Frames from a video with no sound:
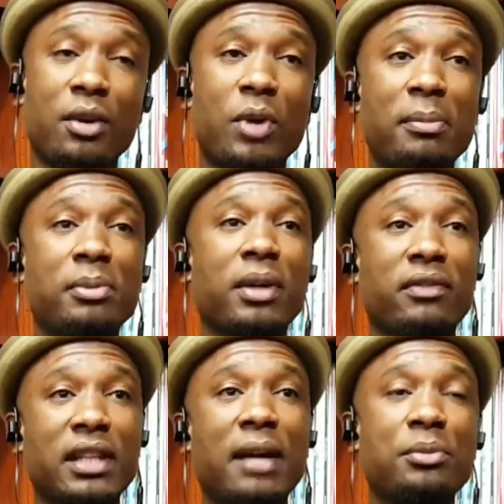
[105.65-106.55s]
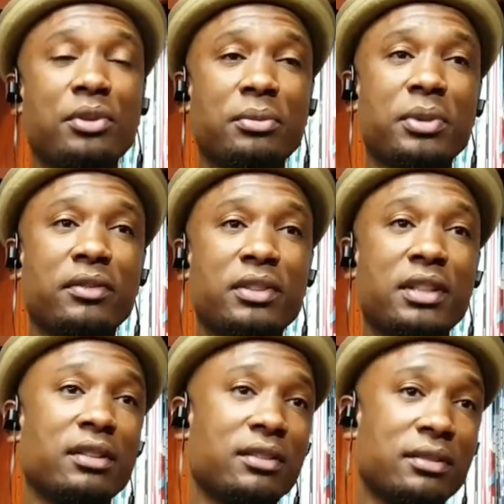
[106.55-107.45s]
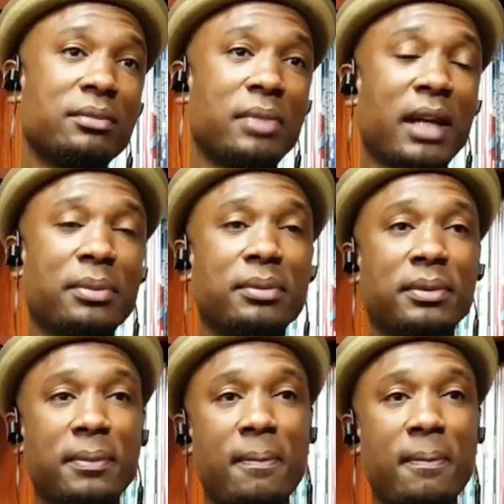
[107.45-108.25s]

white people have a lot more privilege than black people.